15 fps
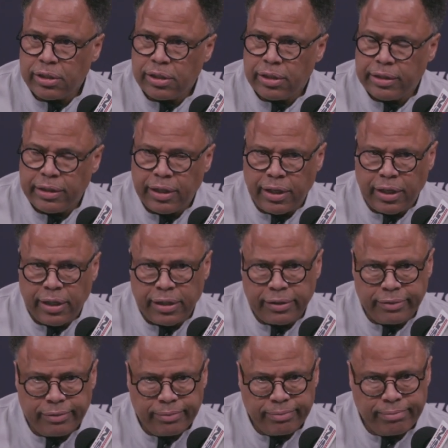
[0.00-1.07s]

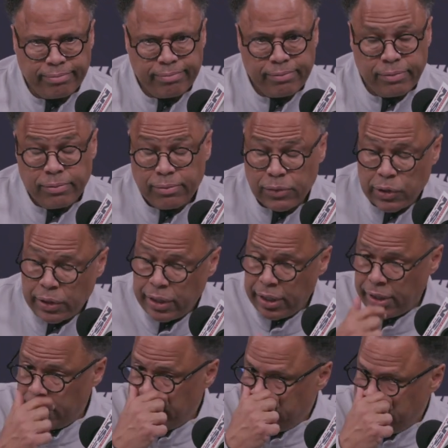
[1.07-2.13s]
And so,
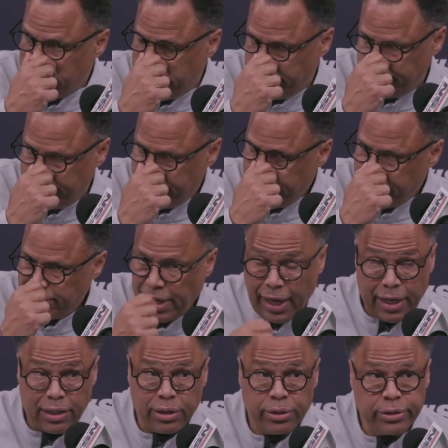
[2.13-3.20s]
again, I
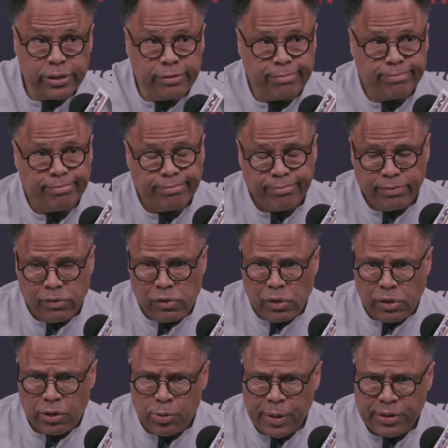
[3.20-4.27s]
hate losing,
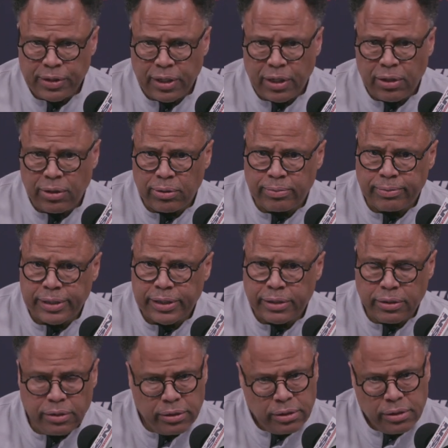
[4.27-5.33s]
especially at home, but
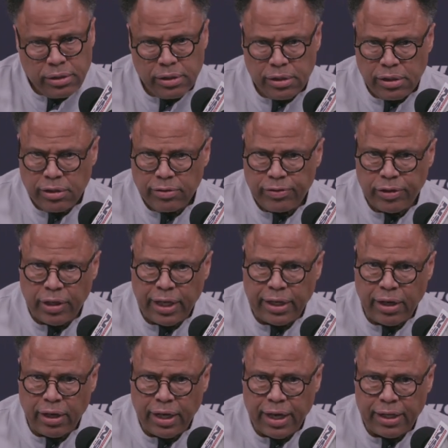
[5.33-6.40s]
I feel
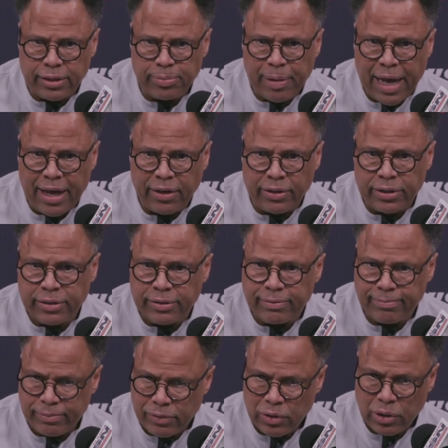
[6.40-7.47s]
like our guys battled
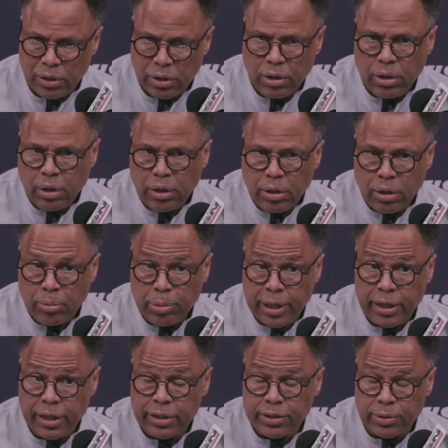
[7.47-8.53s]
and
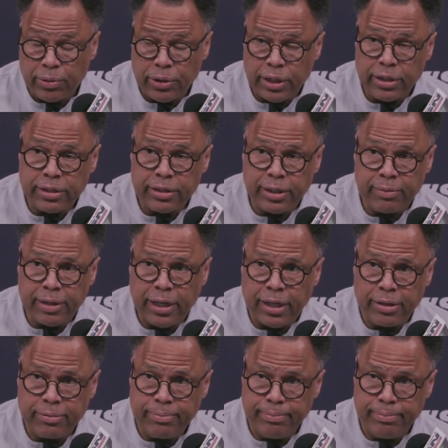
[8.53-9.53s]
played against a really good team tonight.